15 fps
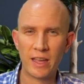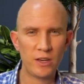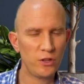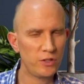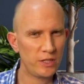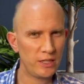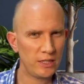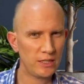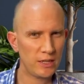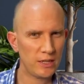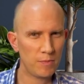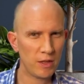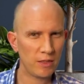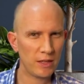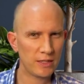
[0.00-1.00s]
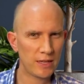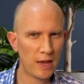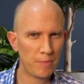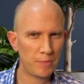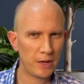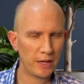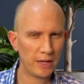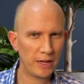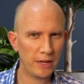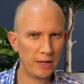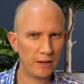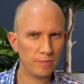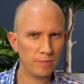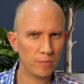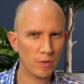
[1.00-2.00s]
can you see something that's happening
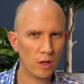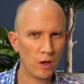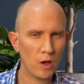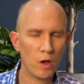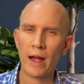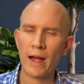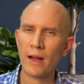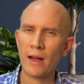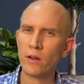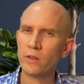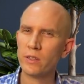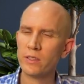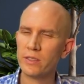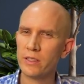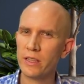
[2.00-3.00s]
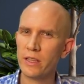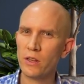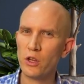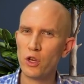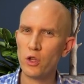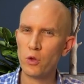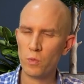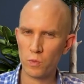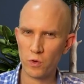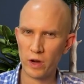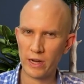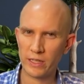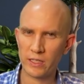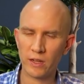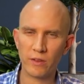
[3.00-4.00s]
here? How does the
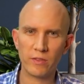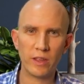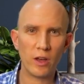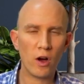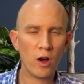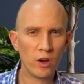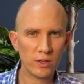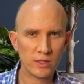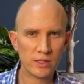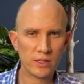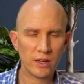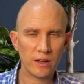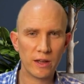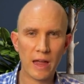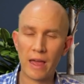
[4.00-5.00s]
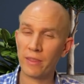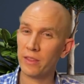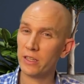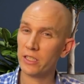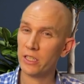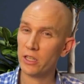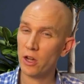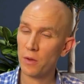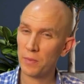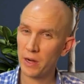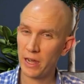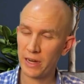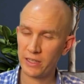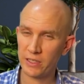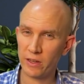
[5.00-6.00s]
numerator of the answer and the
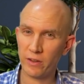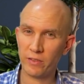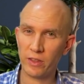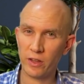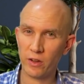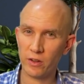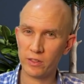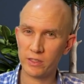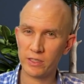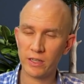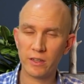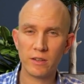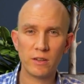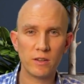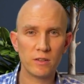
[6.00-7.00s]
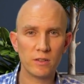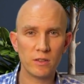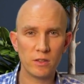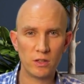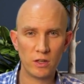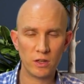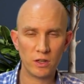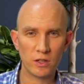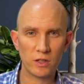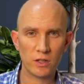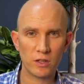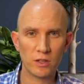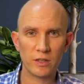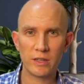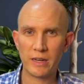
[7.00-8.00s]
denominator of the answer look
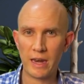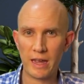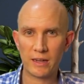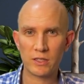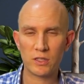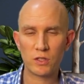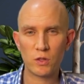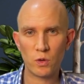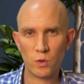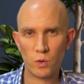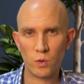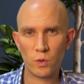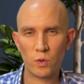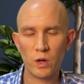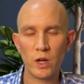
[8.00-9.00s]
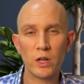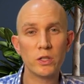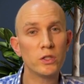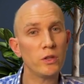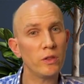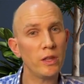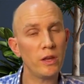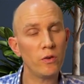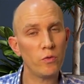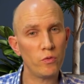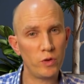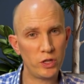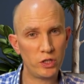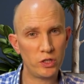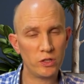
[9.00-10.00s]
next door to the
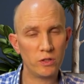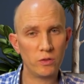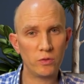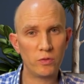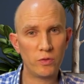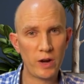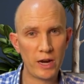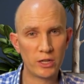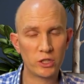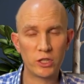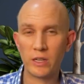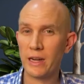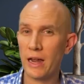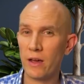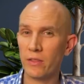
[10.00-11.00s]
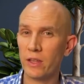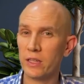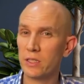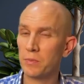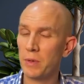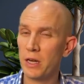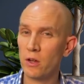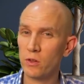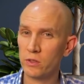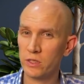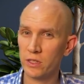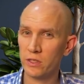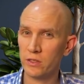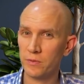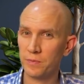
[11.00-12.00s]
original fraction now that it's been
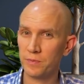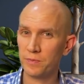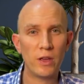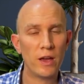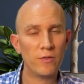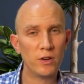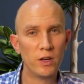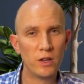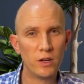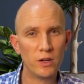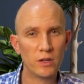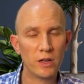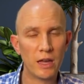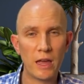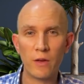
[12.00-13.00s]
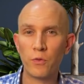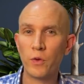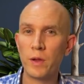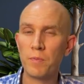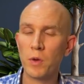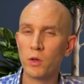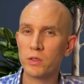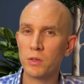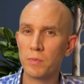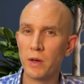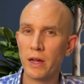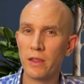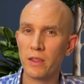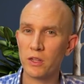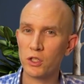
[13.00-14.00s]
altered? If you have a look, if we
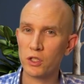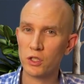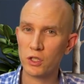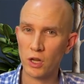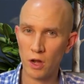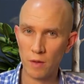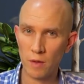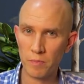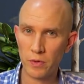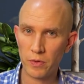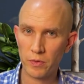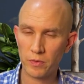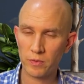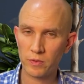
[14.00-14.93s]
multiply the top,